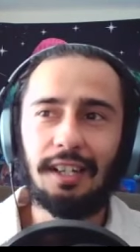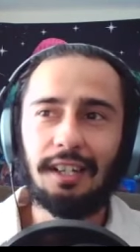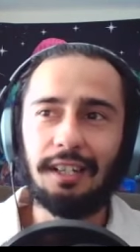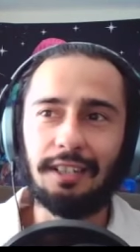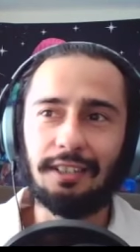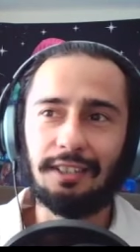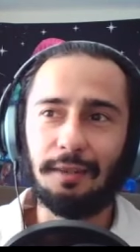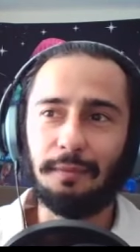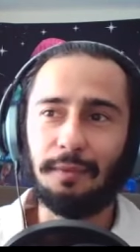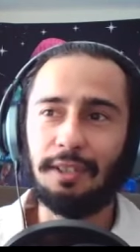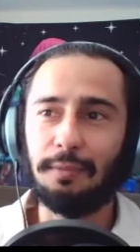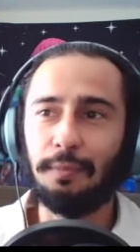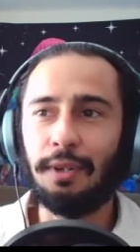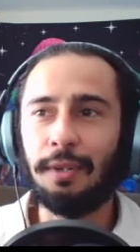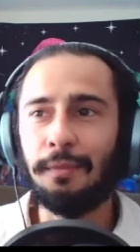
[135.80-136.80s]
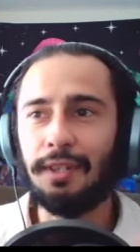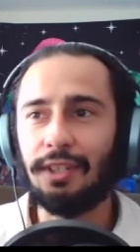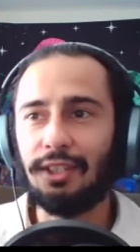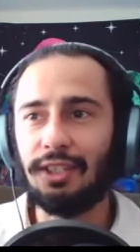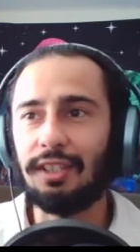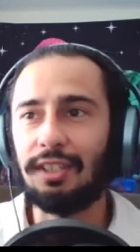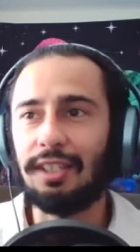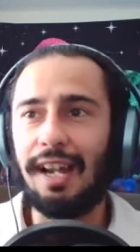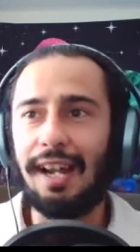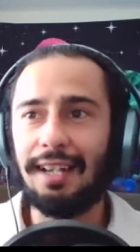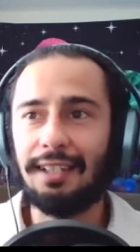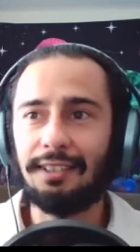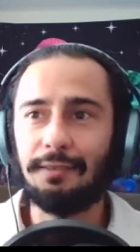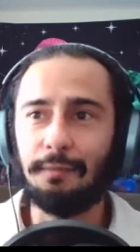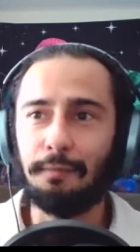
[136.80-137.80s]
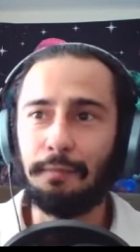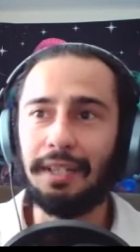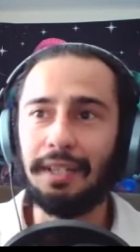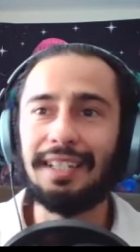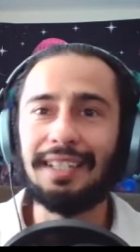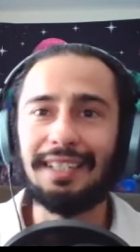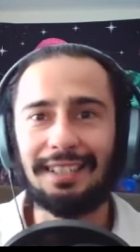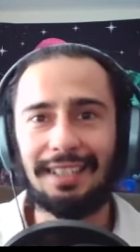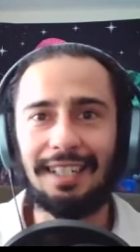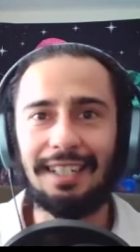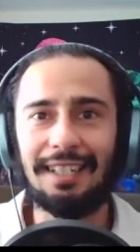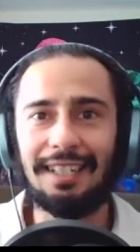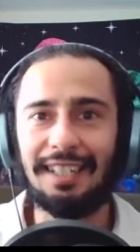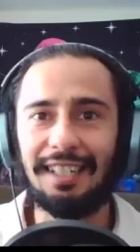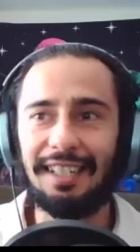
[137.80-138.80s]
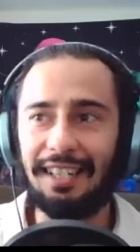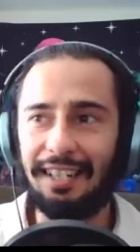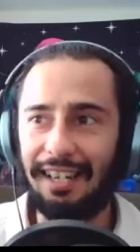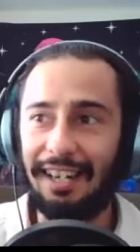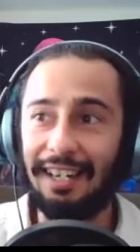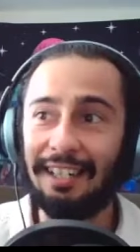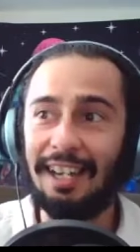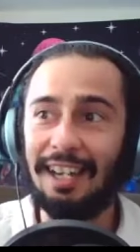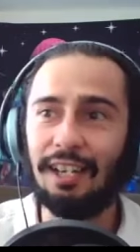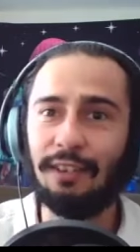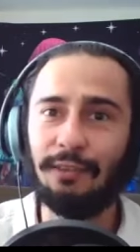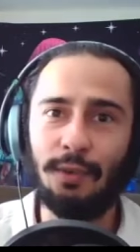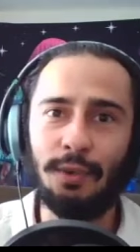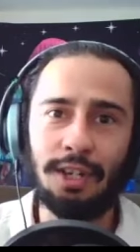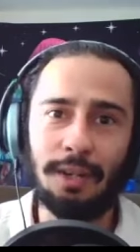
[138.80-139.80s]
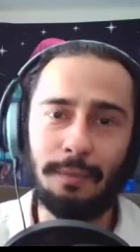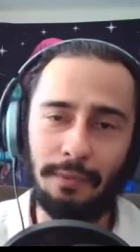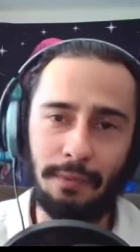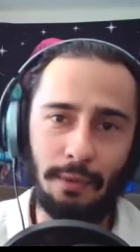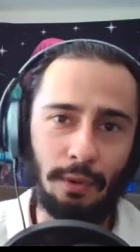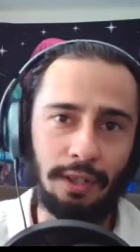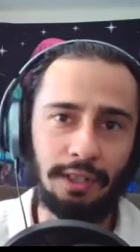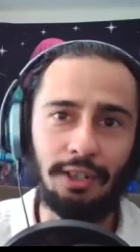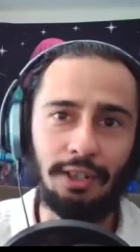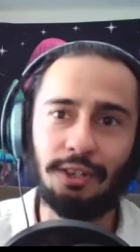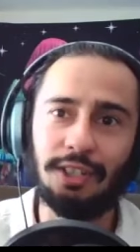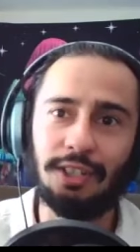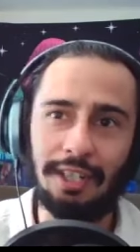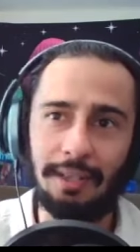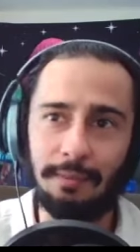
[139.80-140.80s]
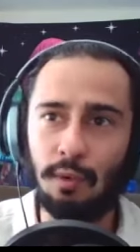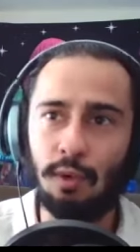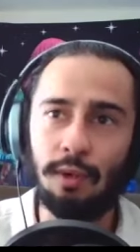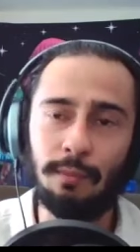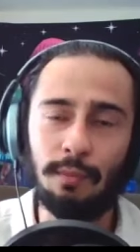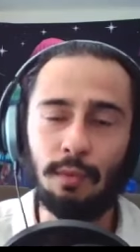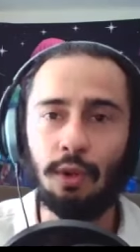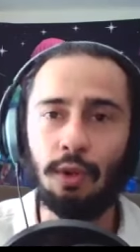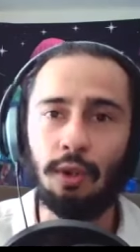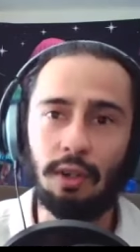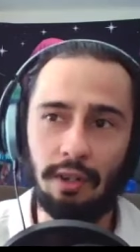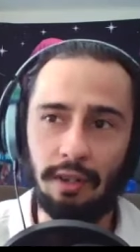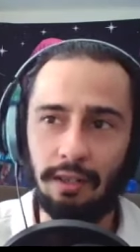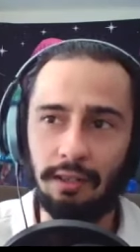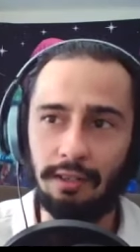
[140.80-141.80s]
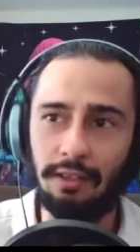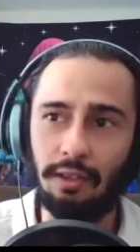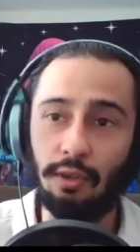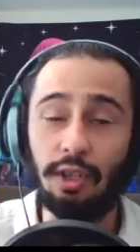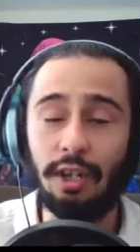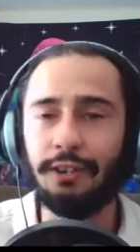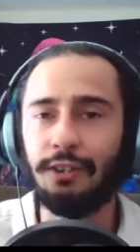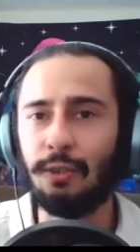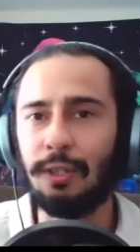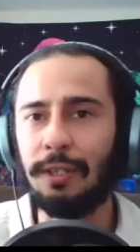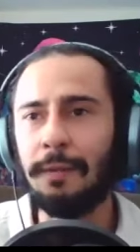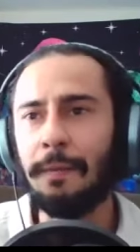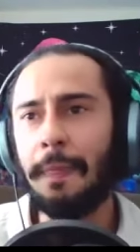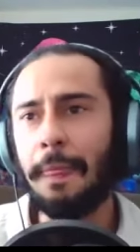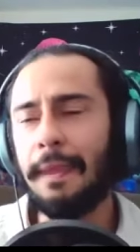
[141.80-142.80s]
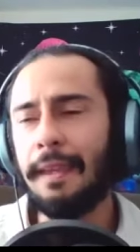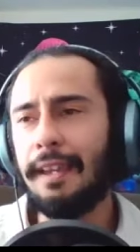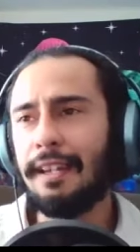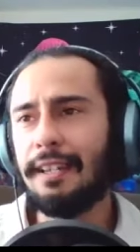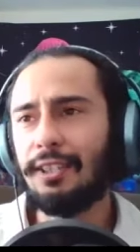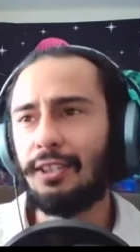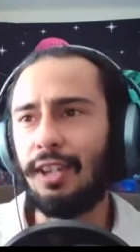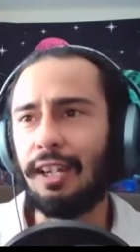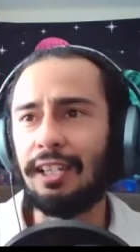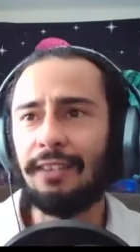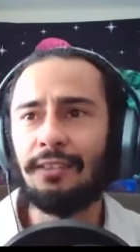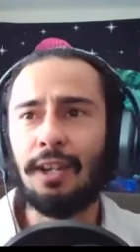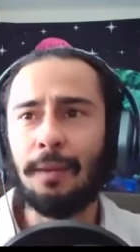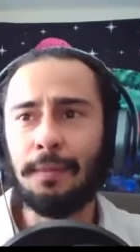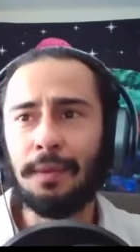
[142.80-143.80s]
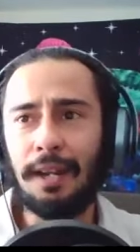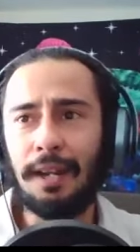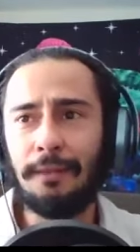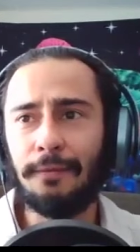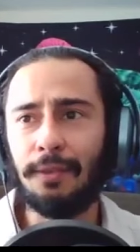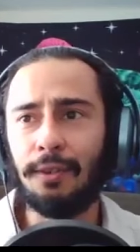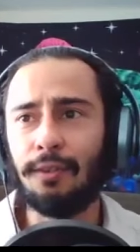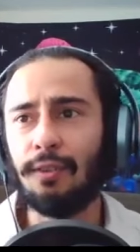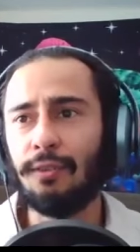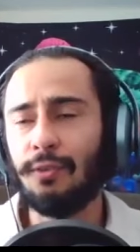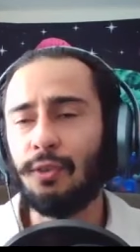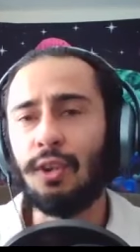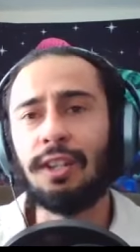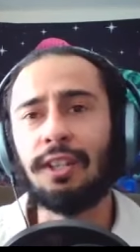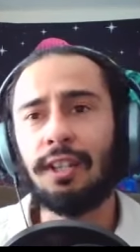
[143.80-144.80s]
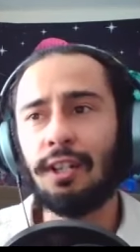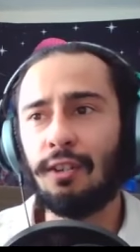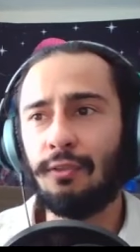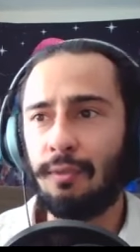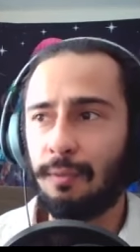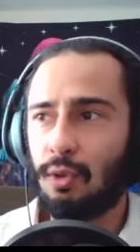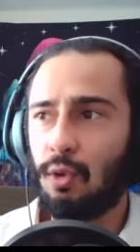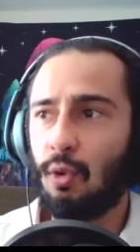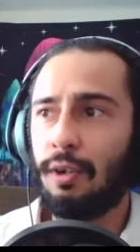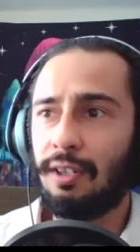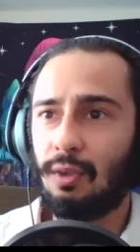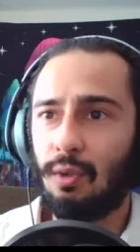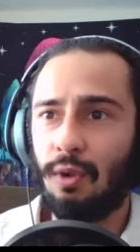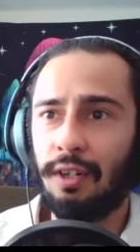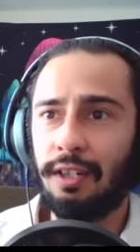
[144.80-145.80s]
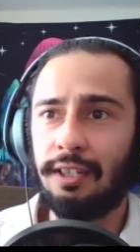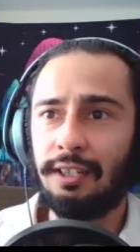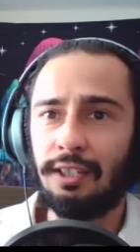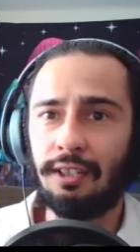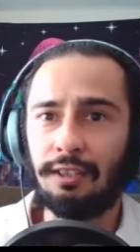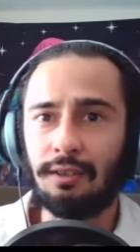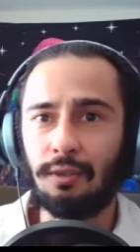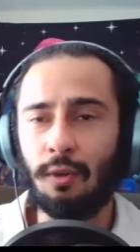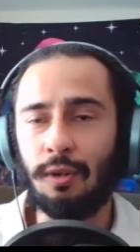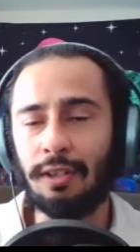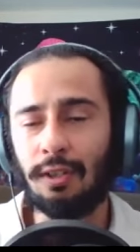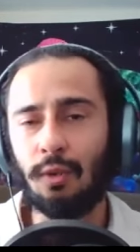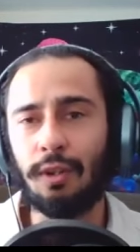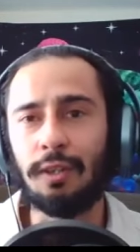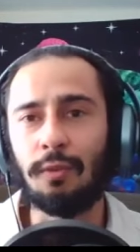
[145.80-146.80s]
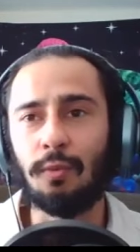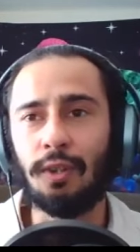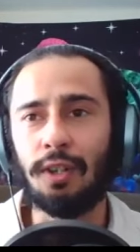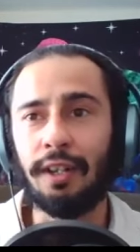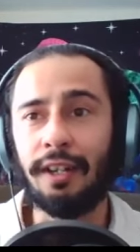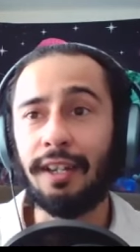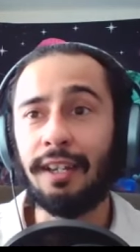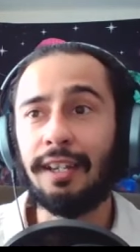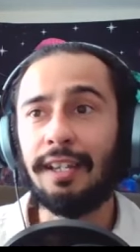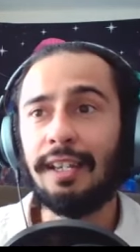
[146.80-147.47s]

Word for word: It's a it's pretty much the last biggest city in California before it starts getting more and more uh, you know country. So I lived up there for for a year from 2020 to 2021,